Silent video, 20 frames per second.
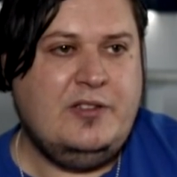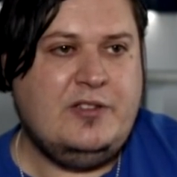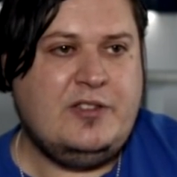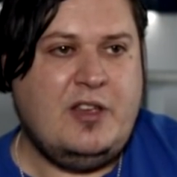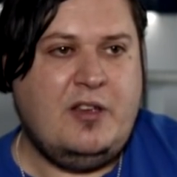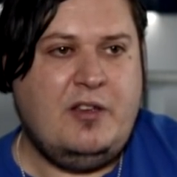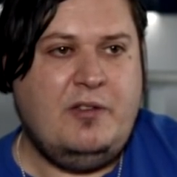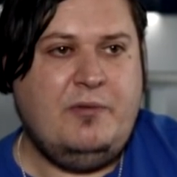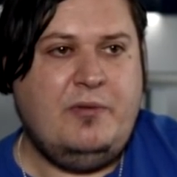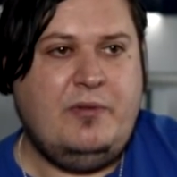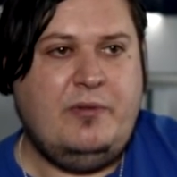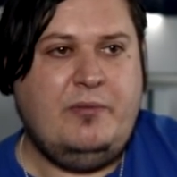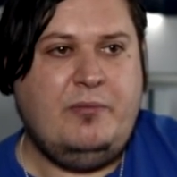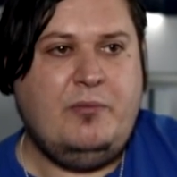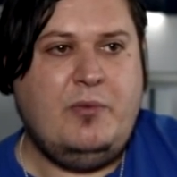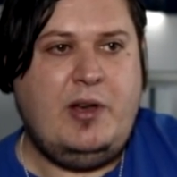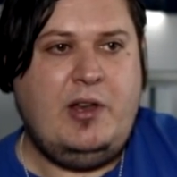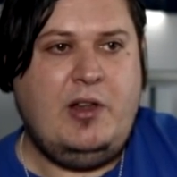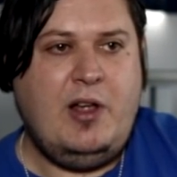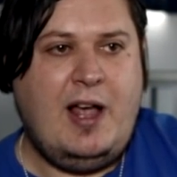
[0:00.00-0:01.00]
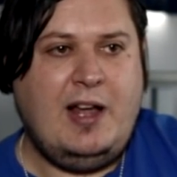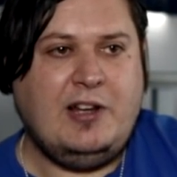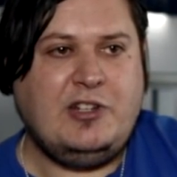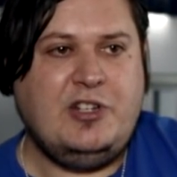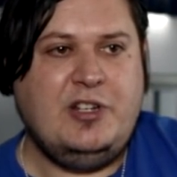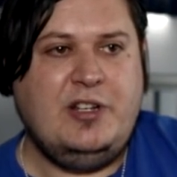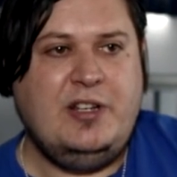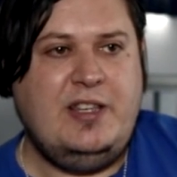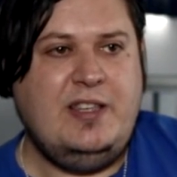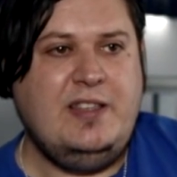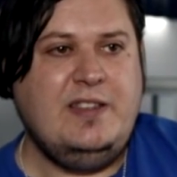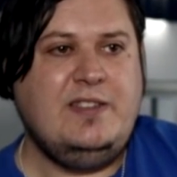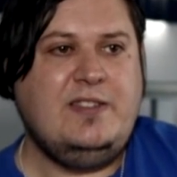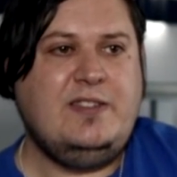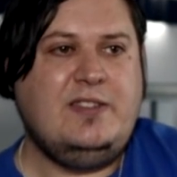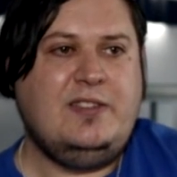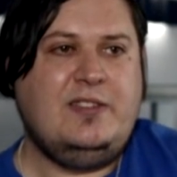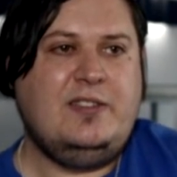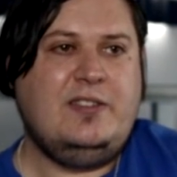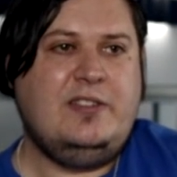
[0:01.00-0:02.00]
So when your action
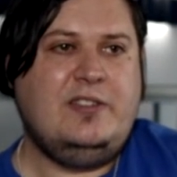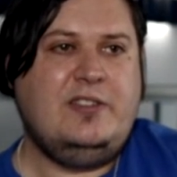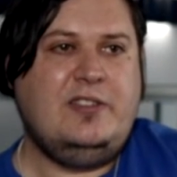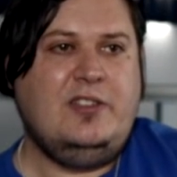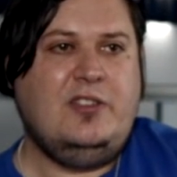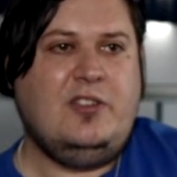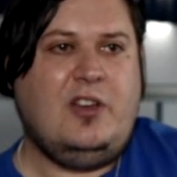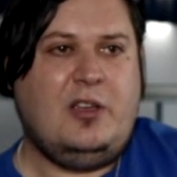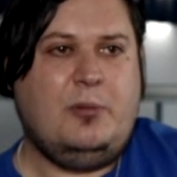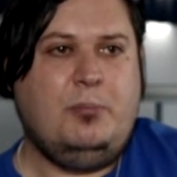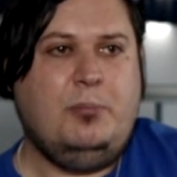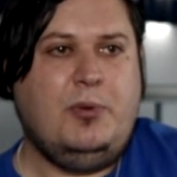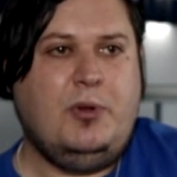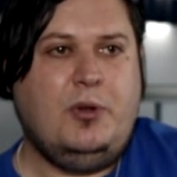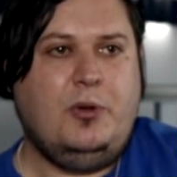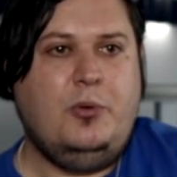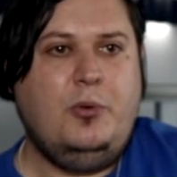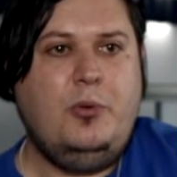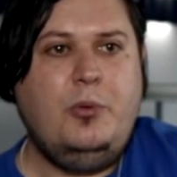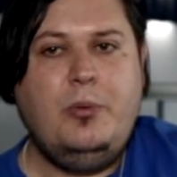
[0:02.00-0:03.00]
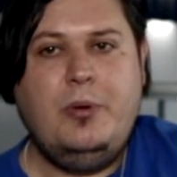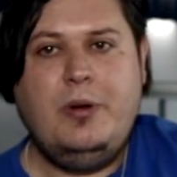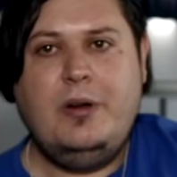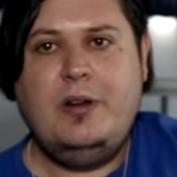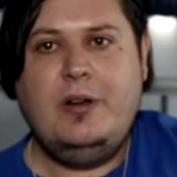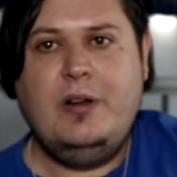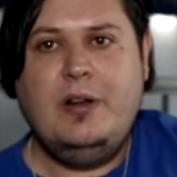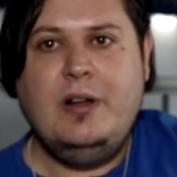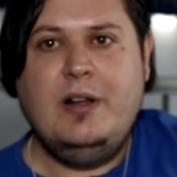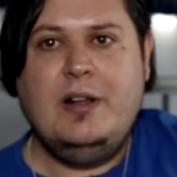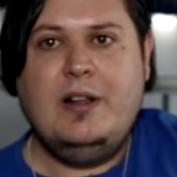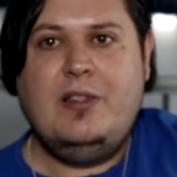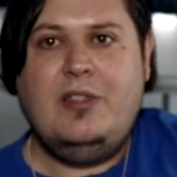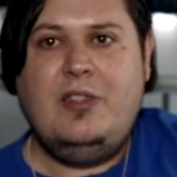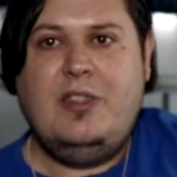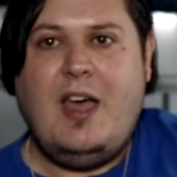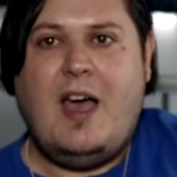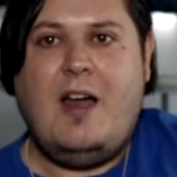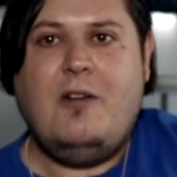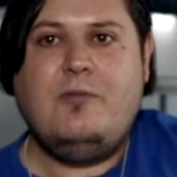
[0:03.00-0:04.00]
is like blue,
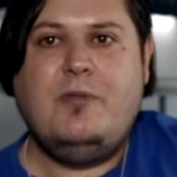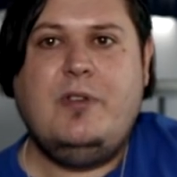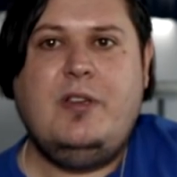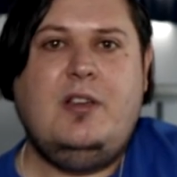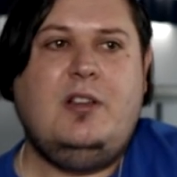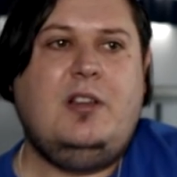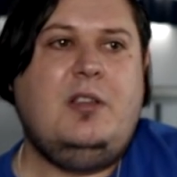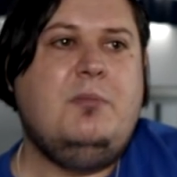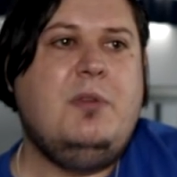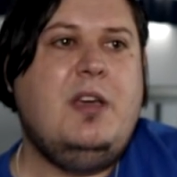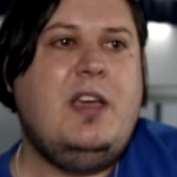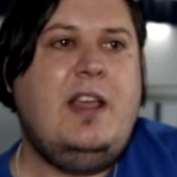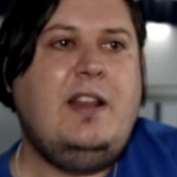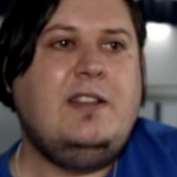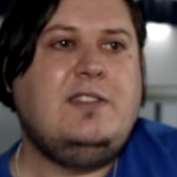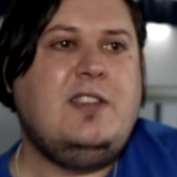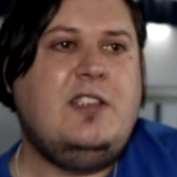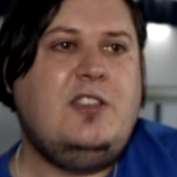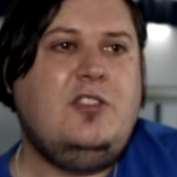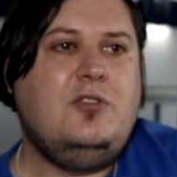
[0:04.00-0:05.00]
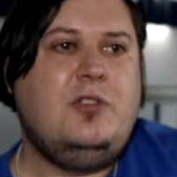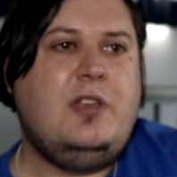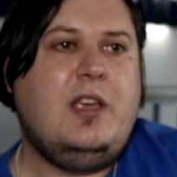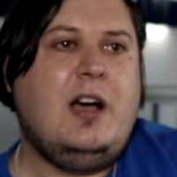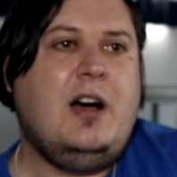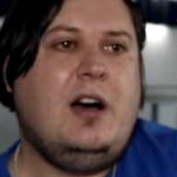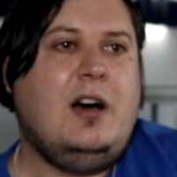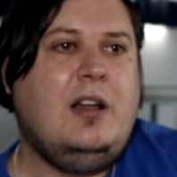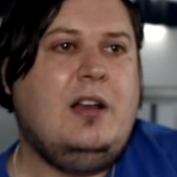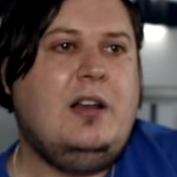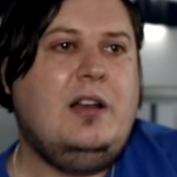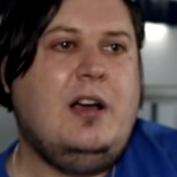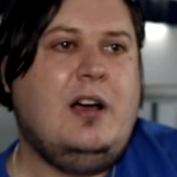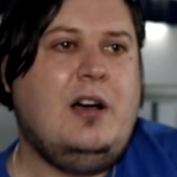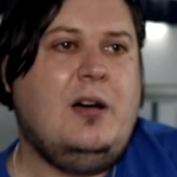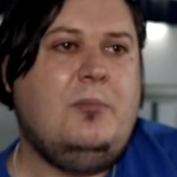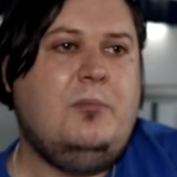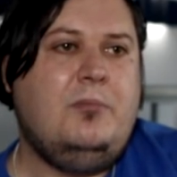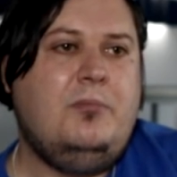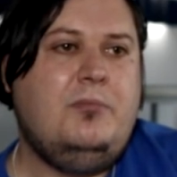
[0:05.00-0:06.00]
that really means that you can't
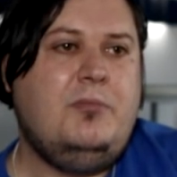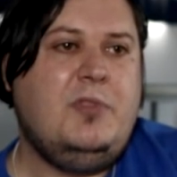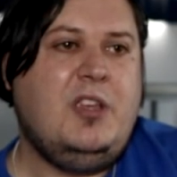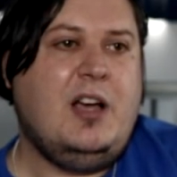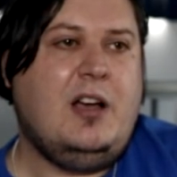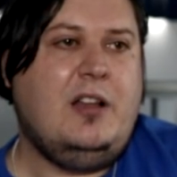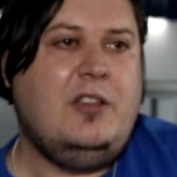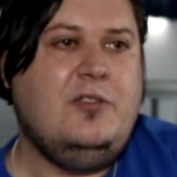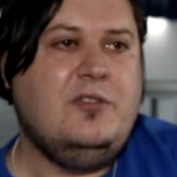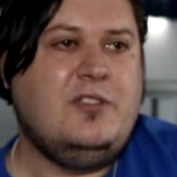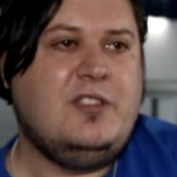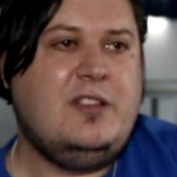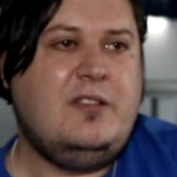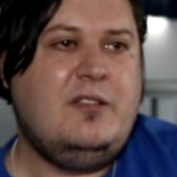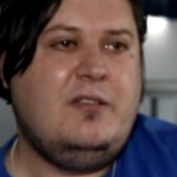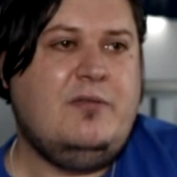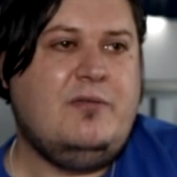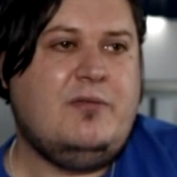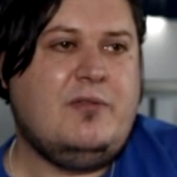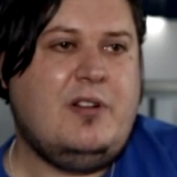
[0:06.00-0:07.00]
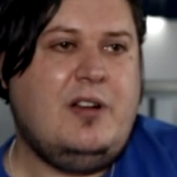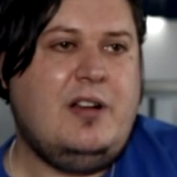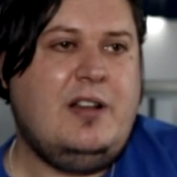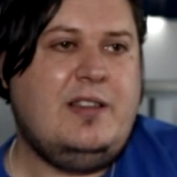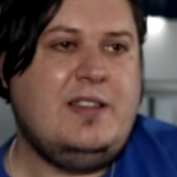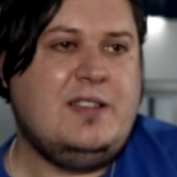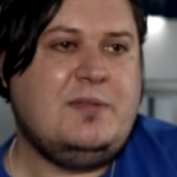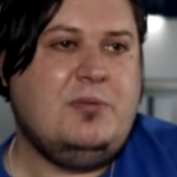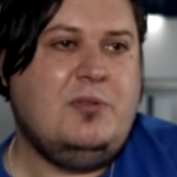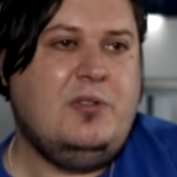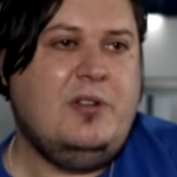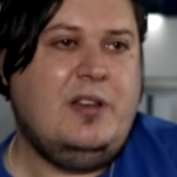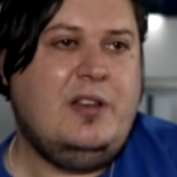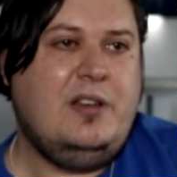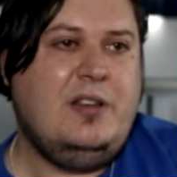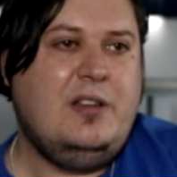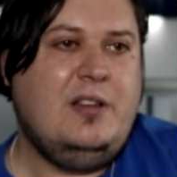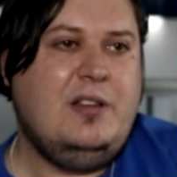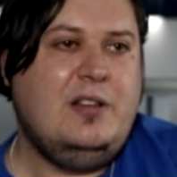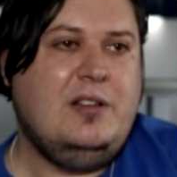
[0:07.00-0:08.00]
use it right at this point.
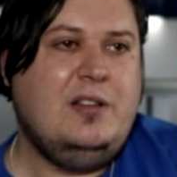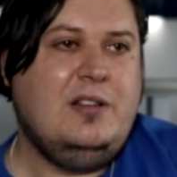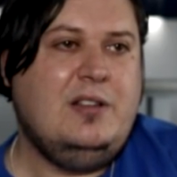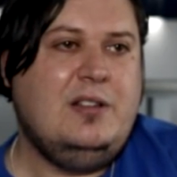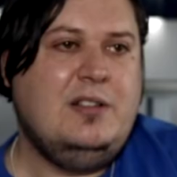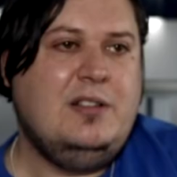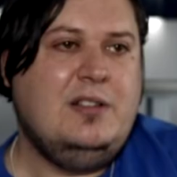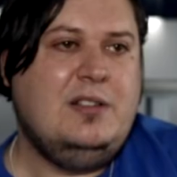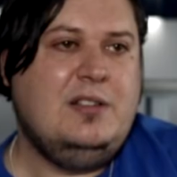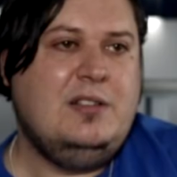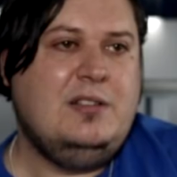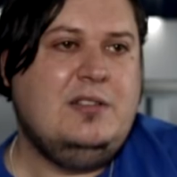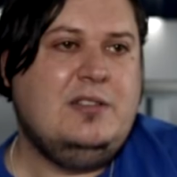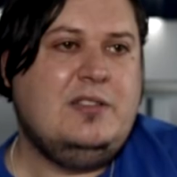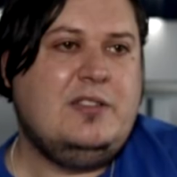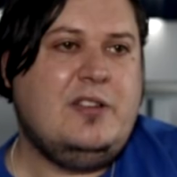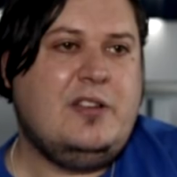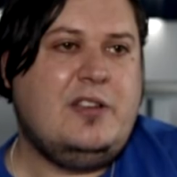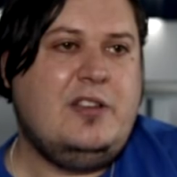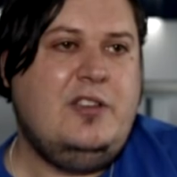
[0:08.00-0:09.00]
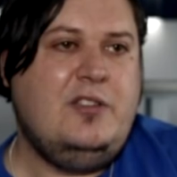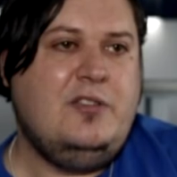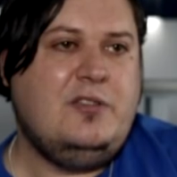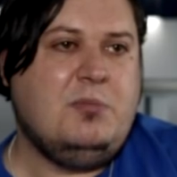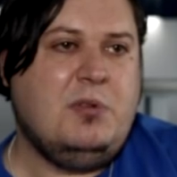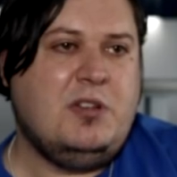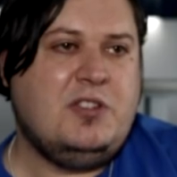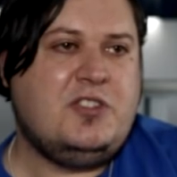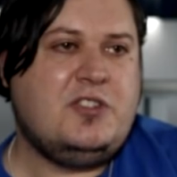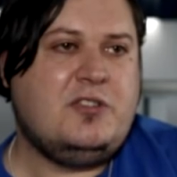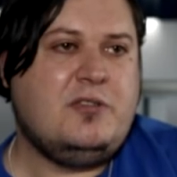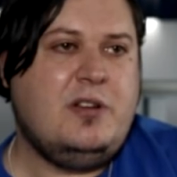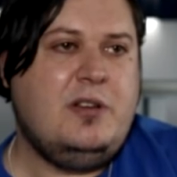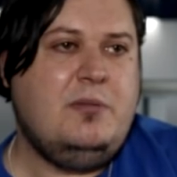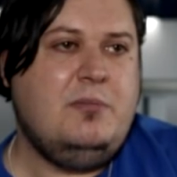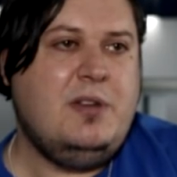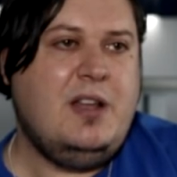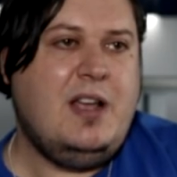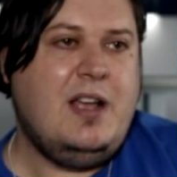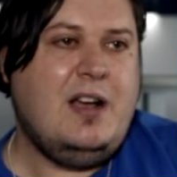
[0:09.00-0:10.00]
So I can use my
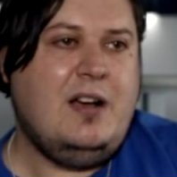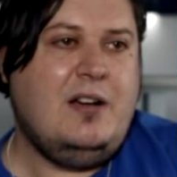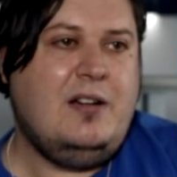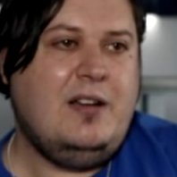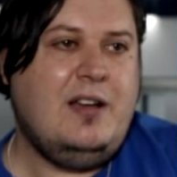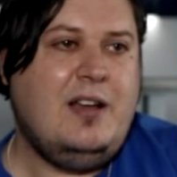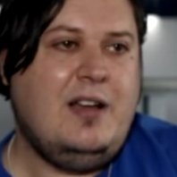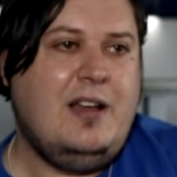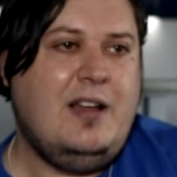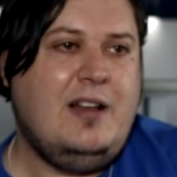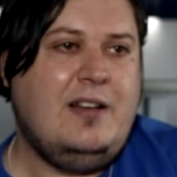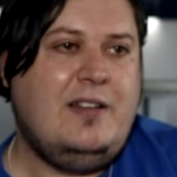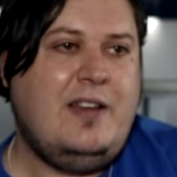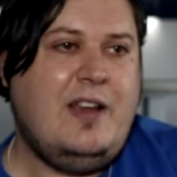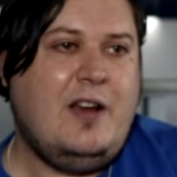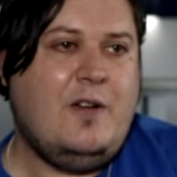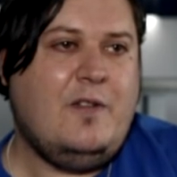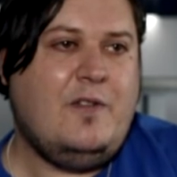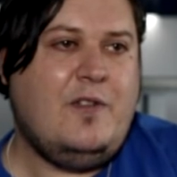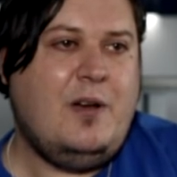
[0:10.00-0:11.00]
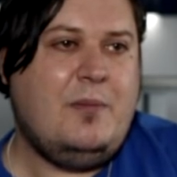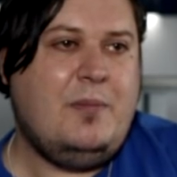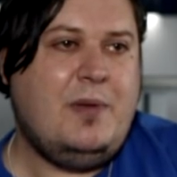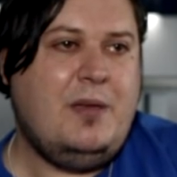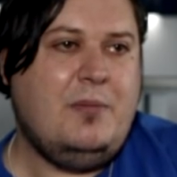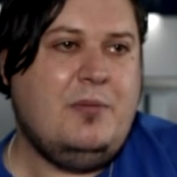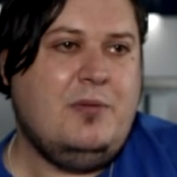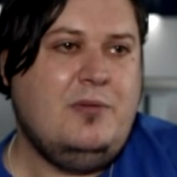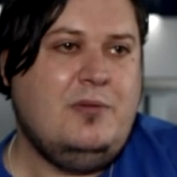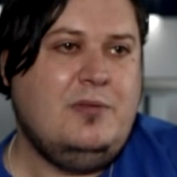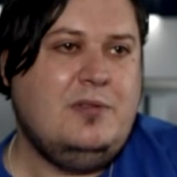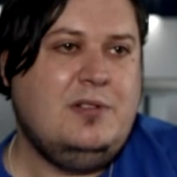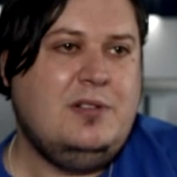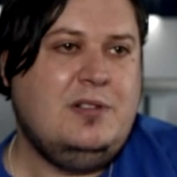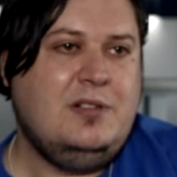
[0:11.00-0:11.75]
scream now and terrify people.